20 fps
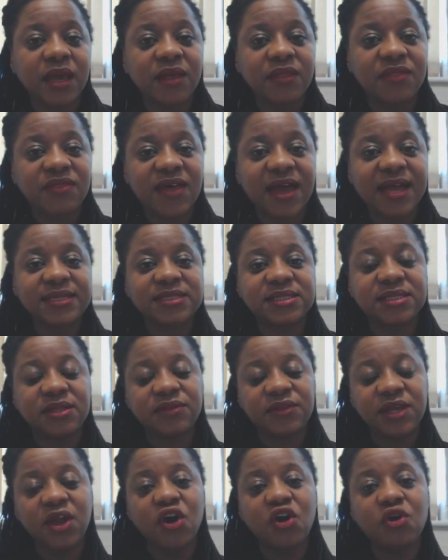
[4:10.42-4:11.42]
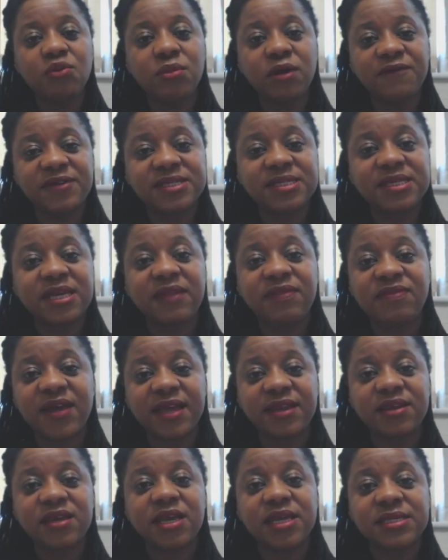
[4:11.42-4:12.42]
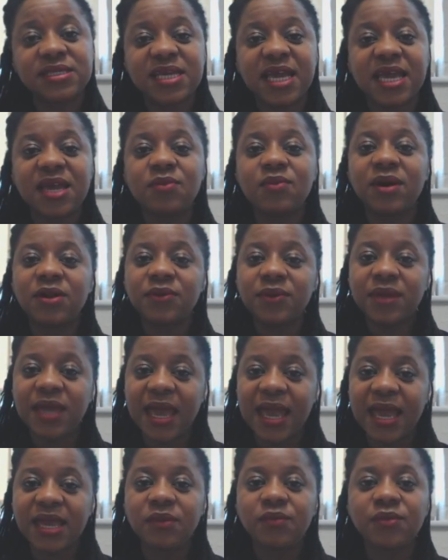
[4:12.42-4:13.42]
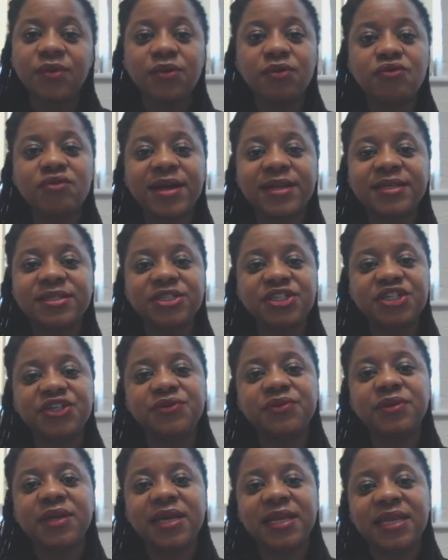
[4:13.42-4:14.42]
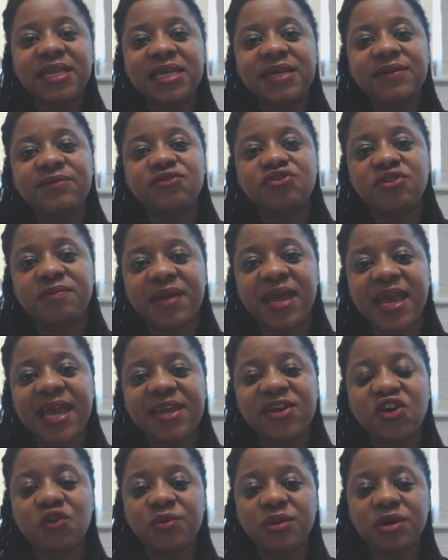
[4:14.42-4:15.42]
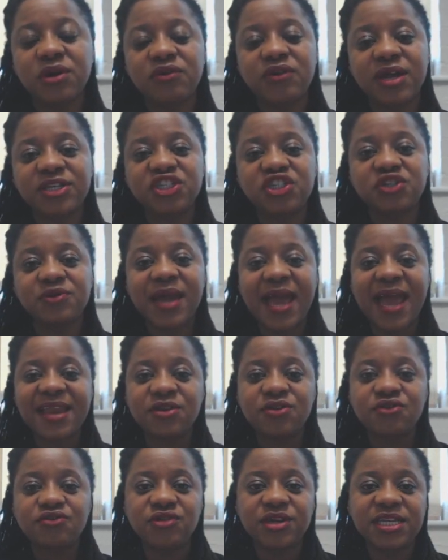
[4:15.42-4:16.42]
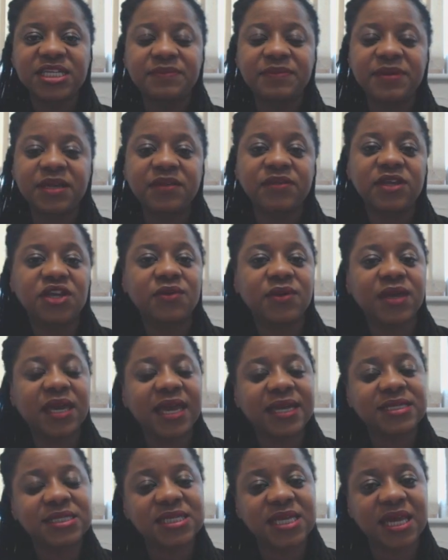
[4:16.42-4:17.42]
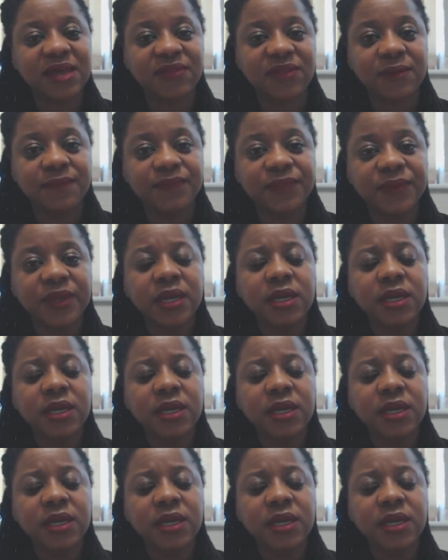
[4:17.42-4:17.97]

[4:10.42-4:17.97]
that the Home Office can then say, well, okay, we'll grant you leave to remain or we'll grant you entry to be in the UK together.